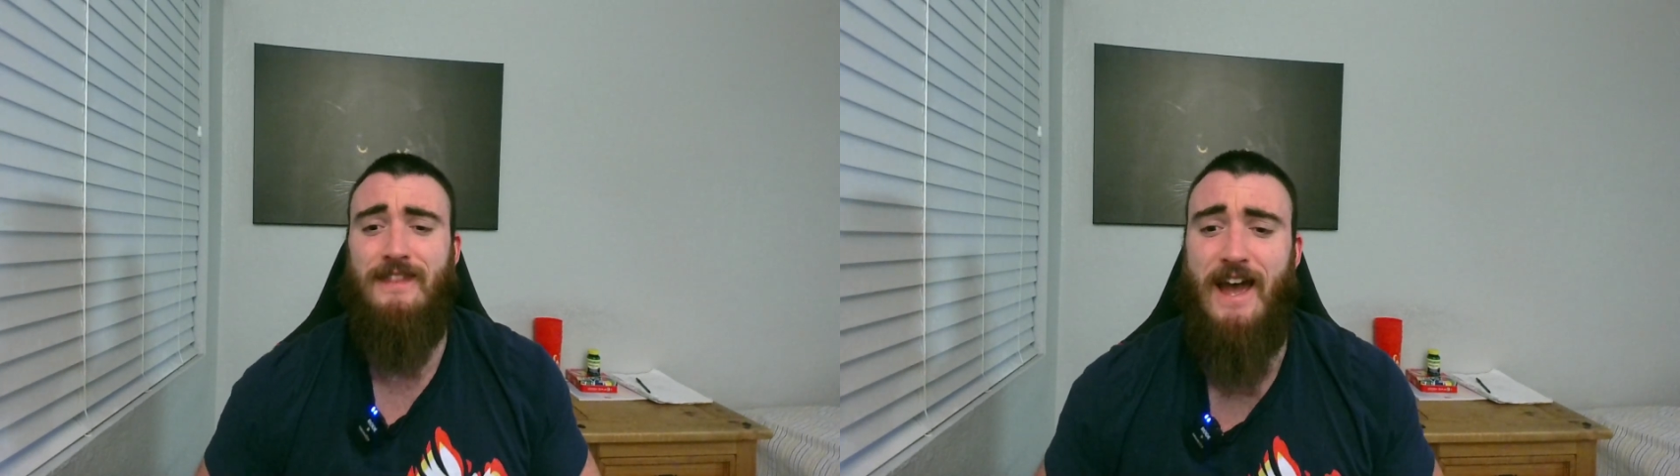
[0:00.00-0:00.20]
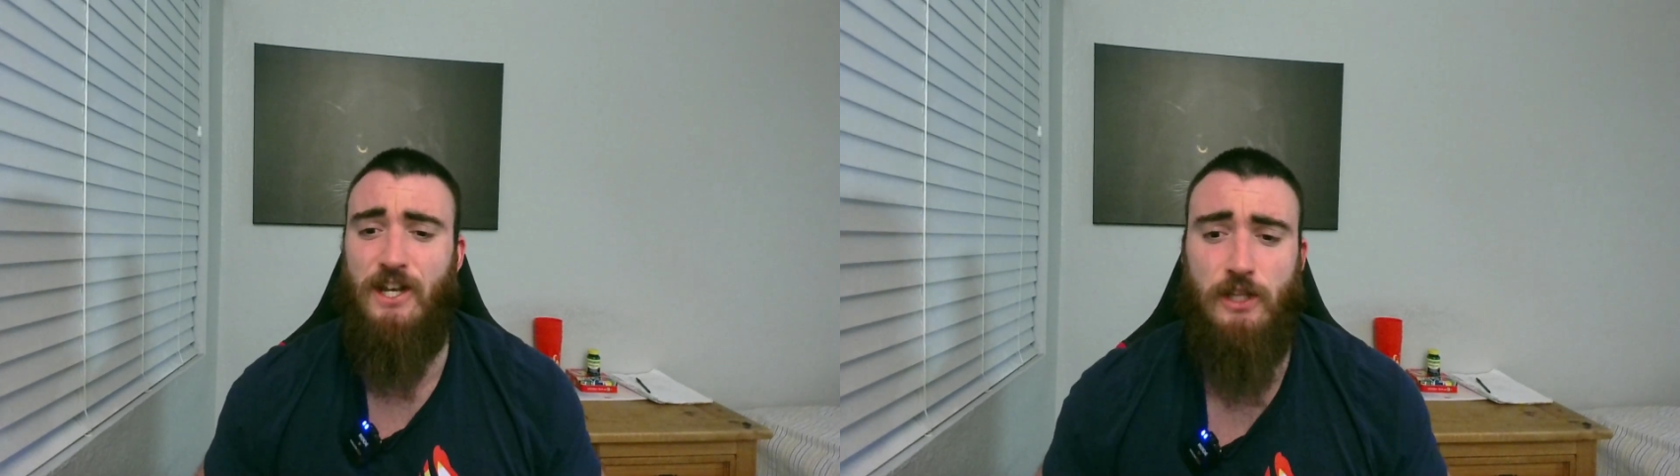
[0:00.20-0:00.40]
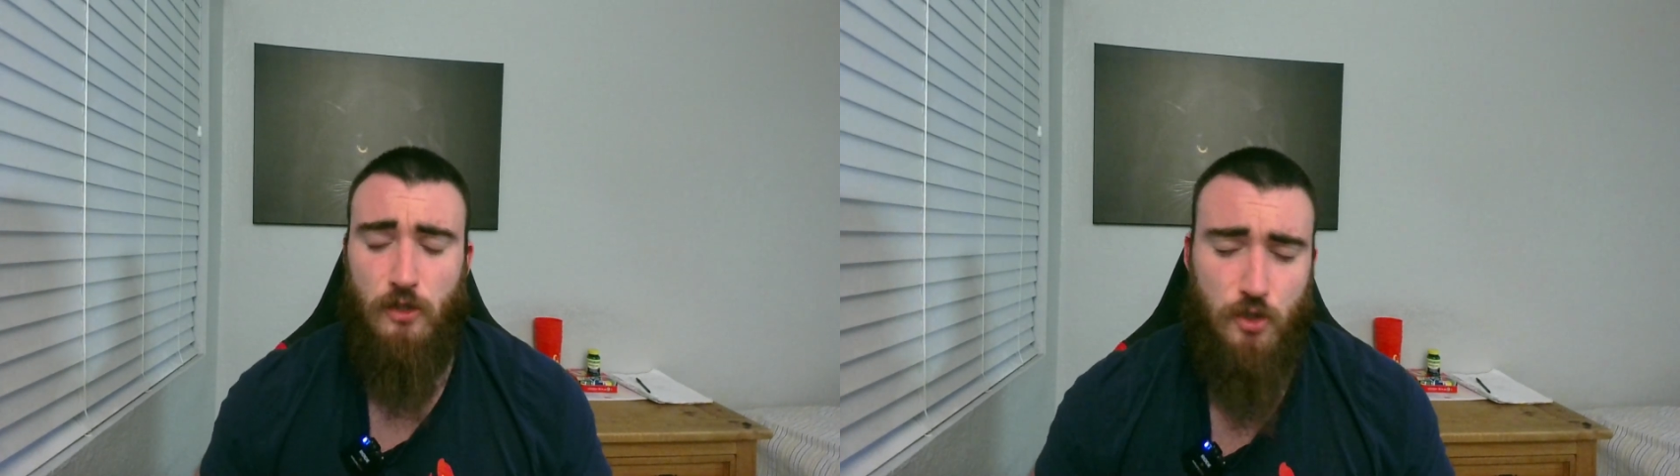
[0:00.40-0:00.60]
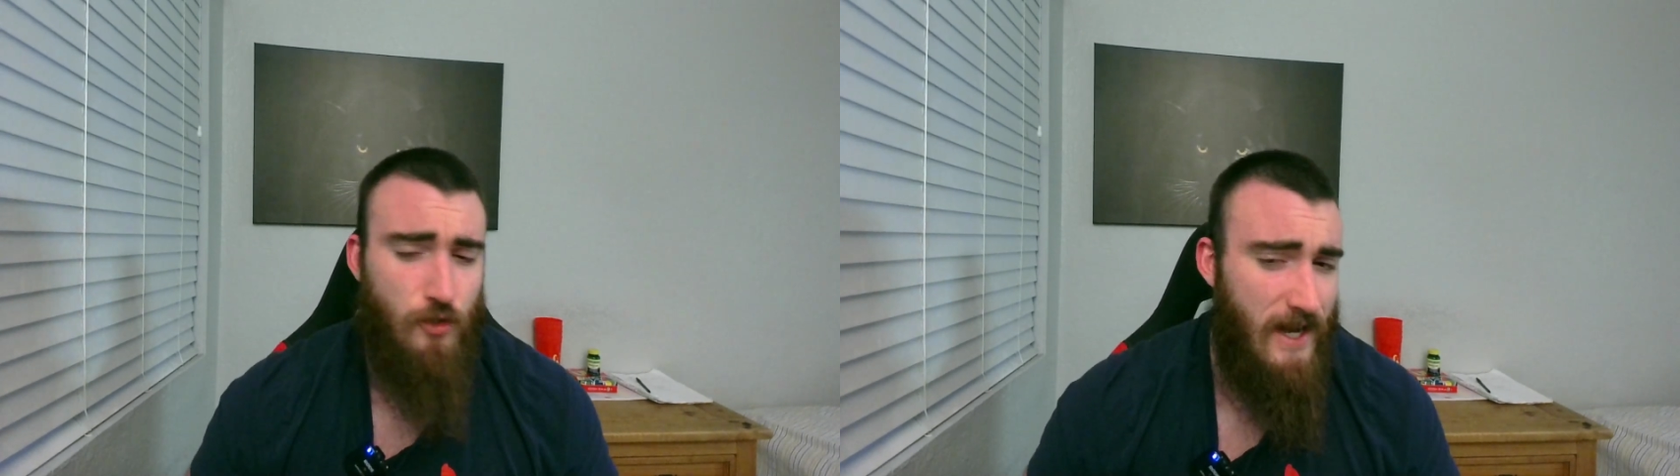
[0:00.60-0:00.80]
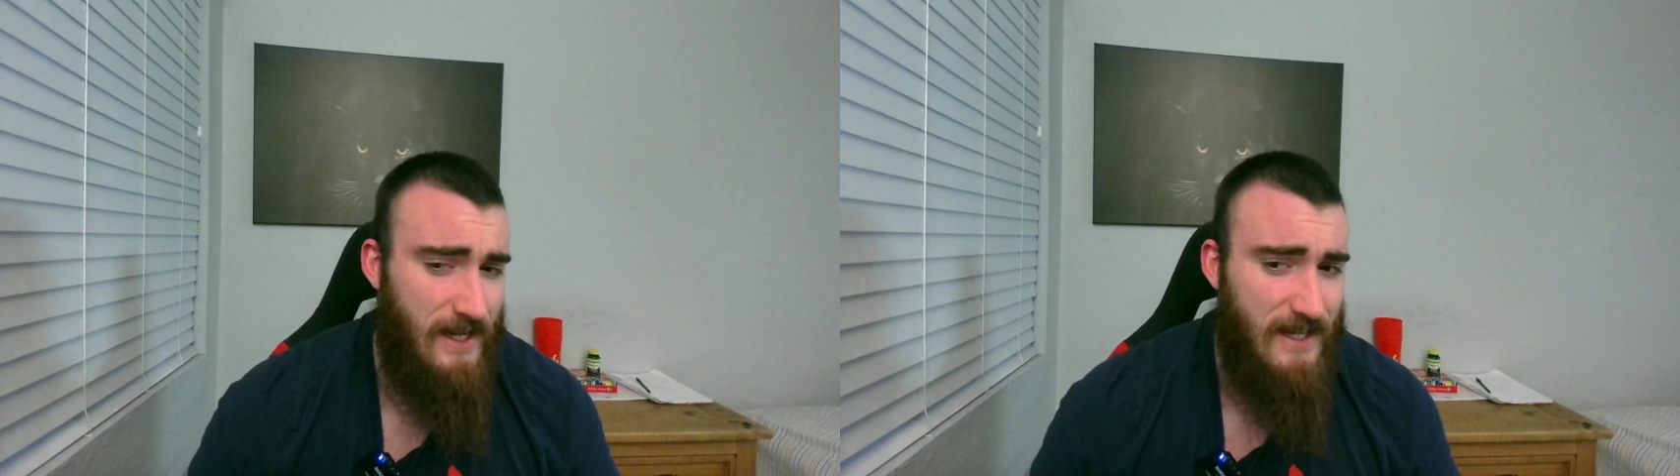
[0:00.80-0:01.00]
that little
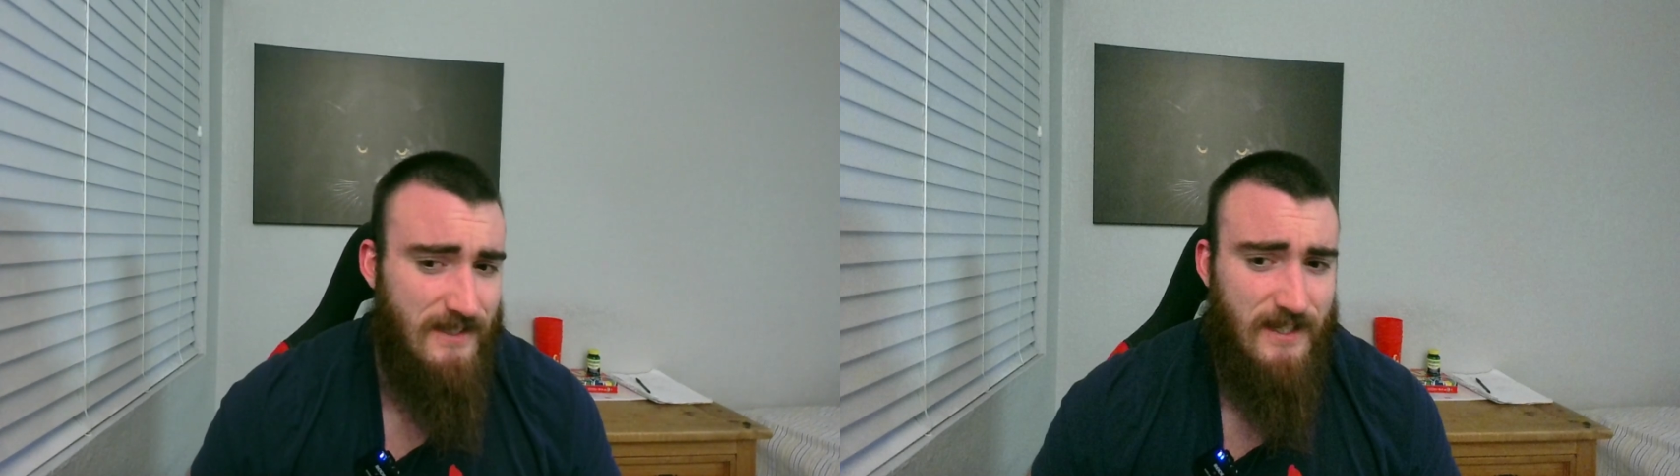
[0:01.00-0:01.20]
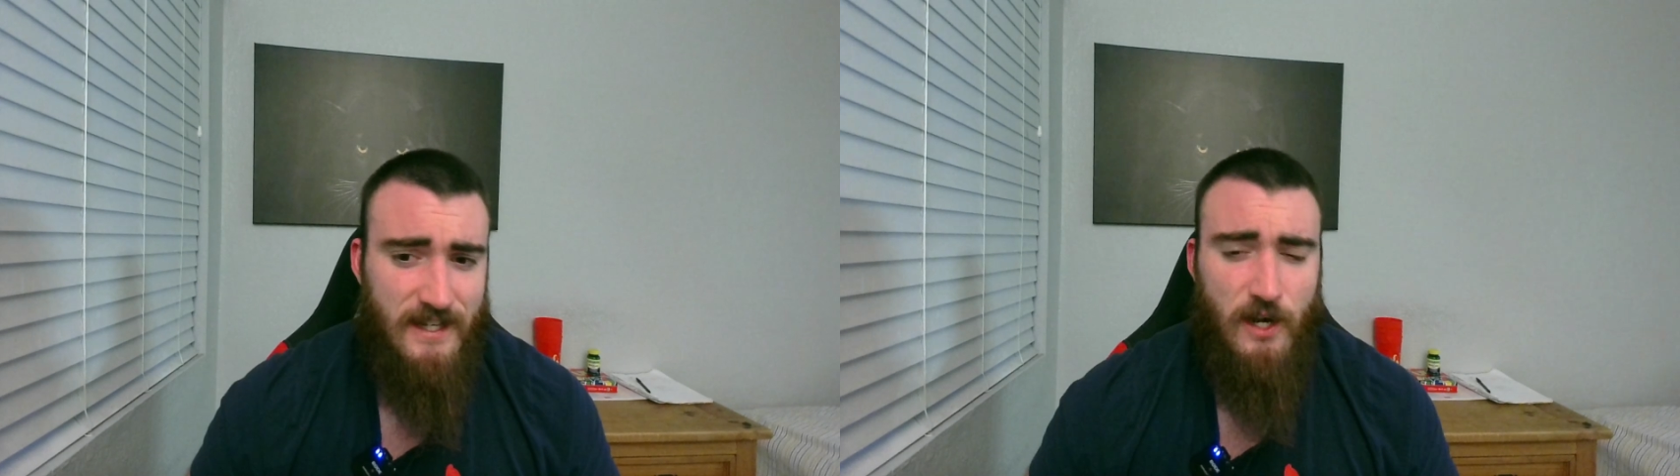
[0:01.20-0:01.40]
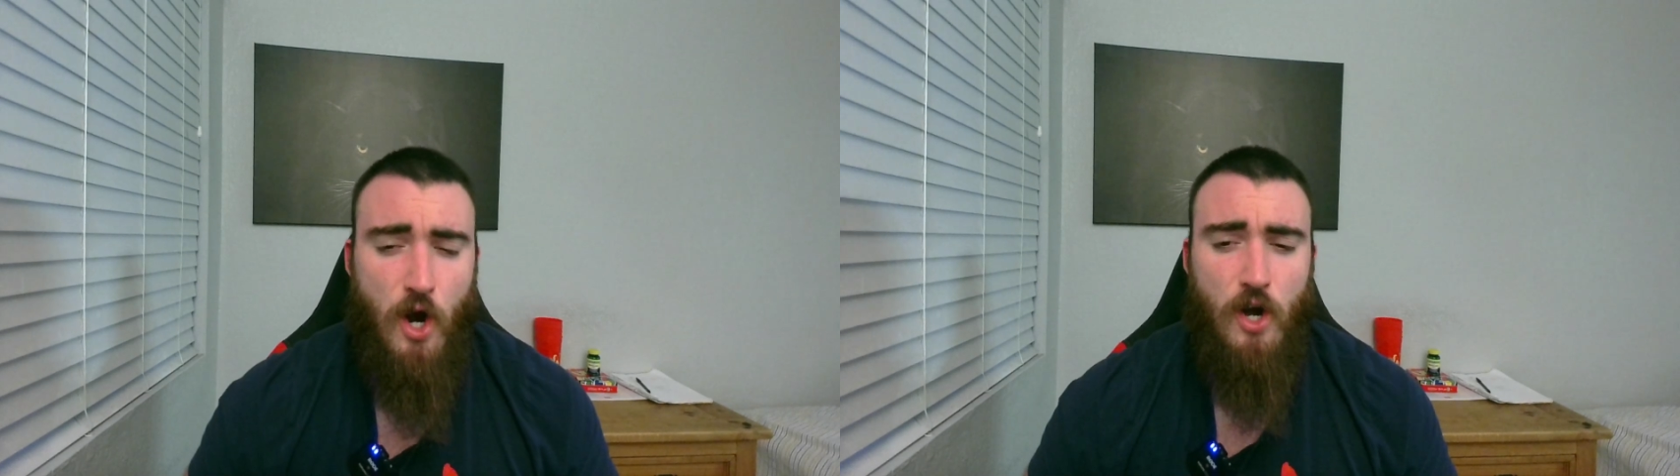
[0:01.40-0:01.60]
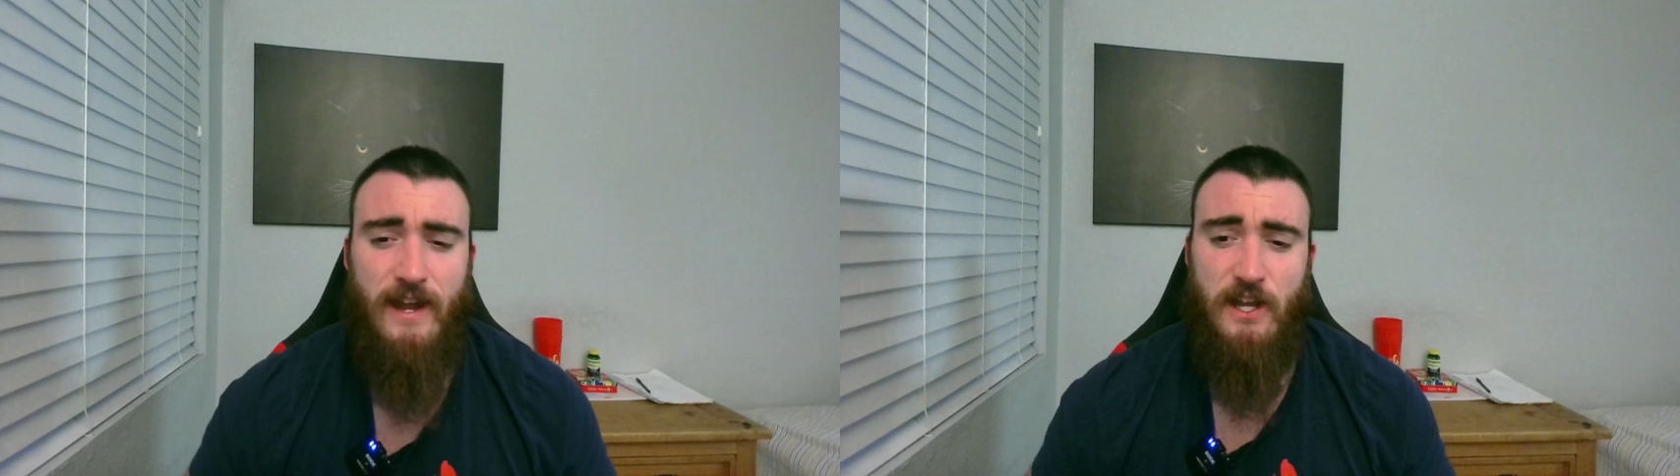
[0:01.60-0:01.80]
training incident are